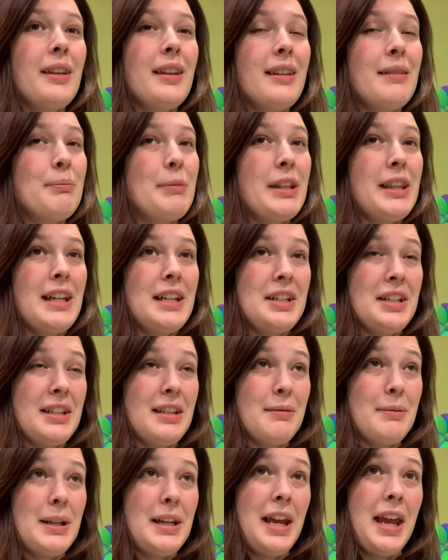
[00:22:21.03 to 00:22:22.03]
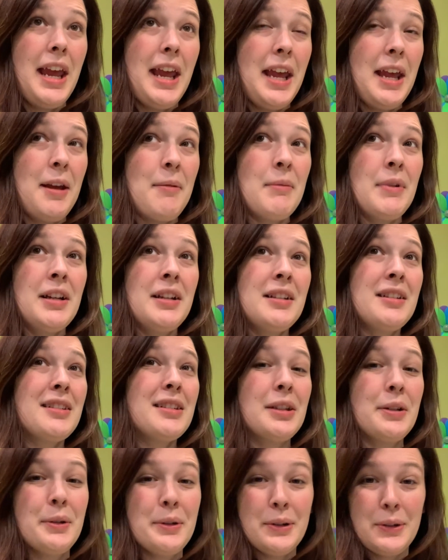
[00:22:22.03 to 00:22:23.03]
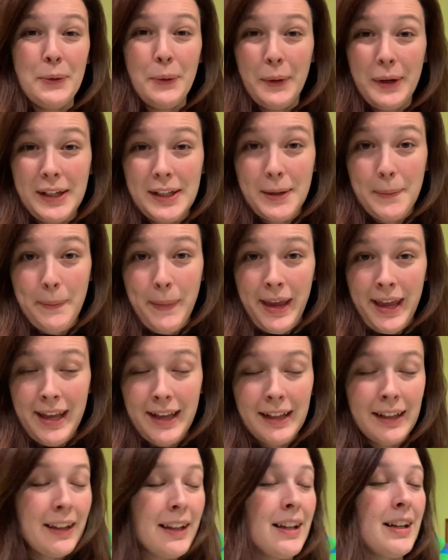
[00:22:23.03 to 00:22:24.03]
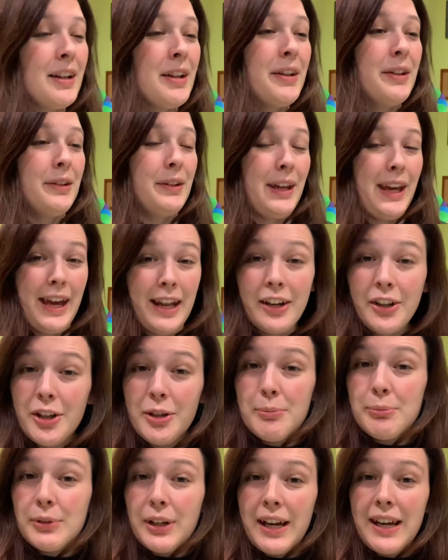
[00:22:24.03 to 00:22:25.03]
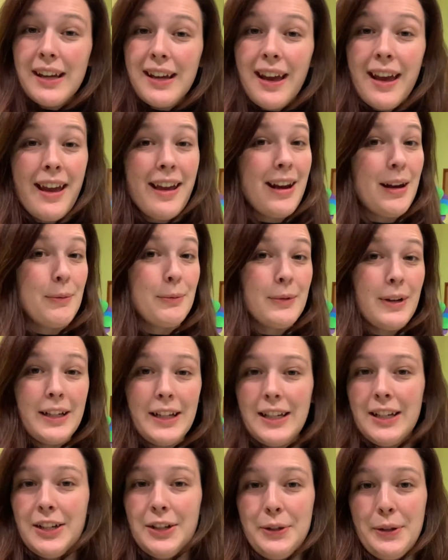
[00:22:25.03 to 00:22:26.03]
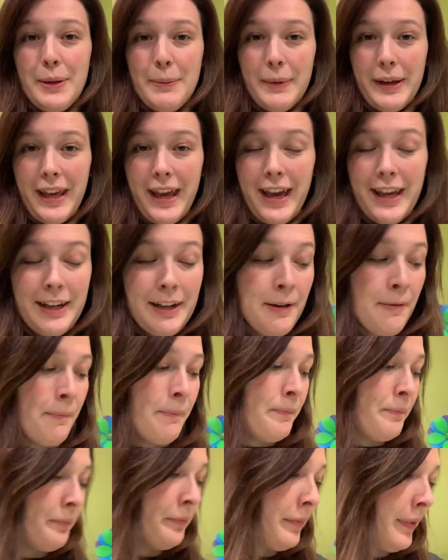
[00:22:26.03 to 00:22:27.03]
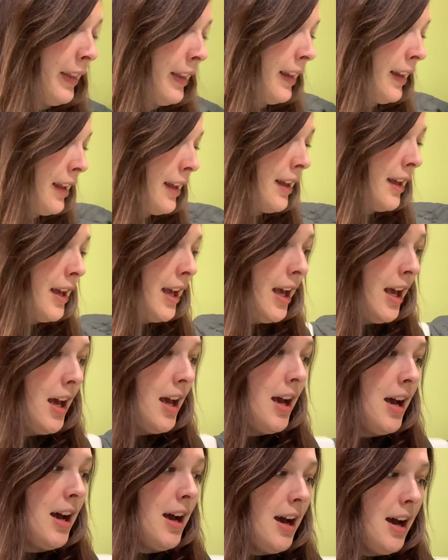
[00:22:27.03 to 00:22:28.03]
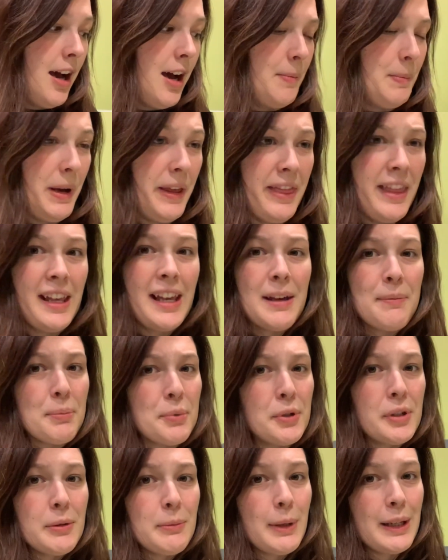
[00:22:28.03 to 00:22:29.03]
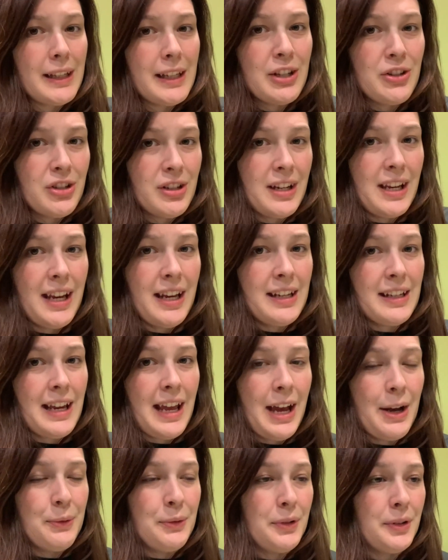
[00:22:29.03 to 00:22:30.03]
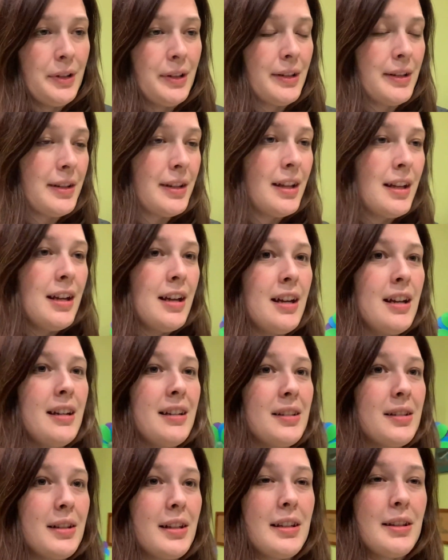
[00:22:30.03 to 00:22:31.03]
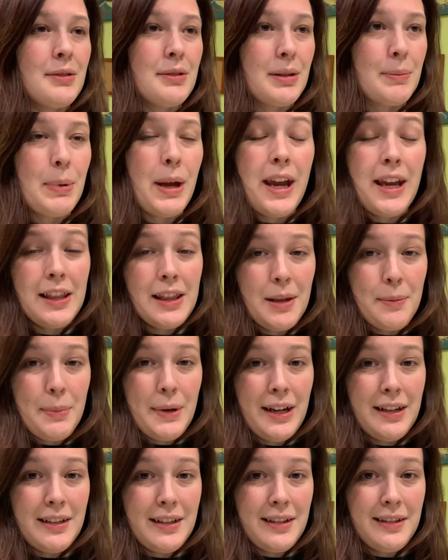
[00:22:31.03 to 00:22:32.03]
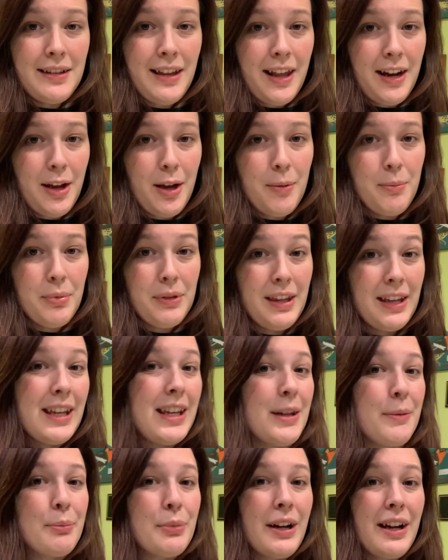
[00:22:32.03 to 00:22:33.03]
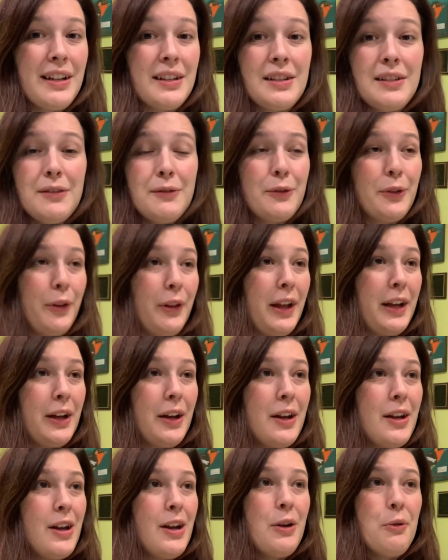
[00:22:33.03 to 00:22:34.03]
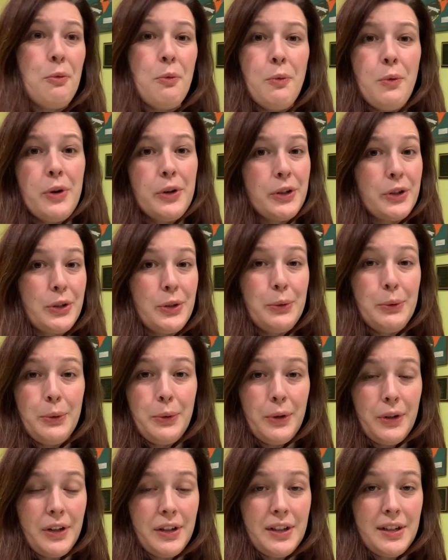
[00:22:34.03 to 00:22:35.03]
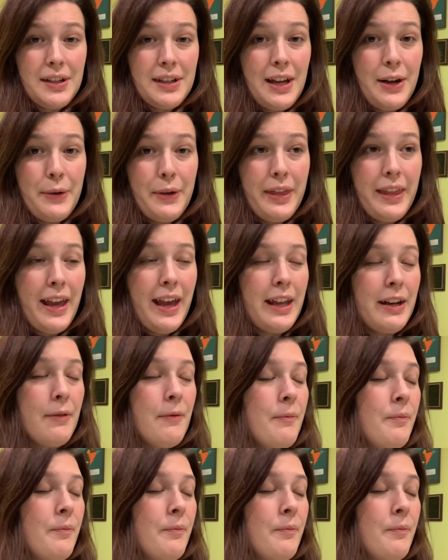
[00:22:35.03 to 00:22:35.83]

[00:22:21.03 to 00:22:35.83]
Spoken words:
but they just became so annoying to make. So I had a good break and I'm ready to do them again. I think I pulled my kitchen hand towels just because it was a pain in the butt to set up the heat press for like 1 or 2 orders now and then.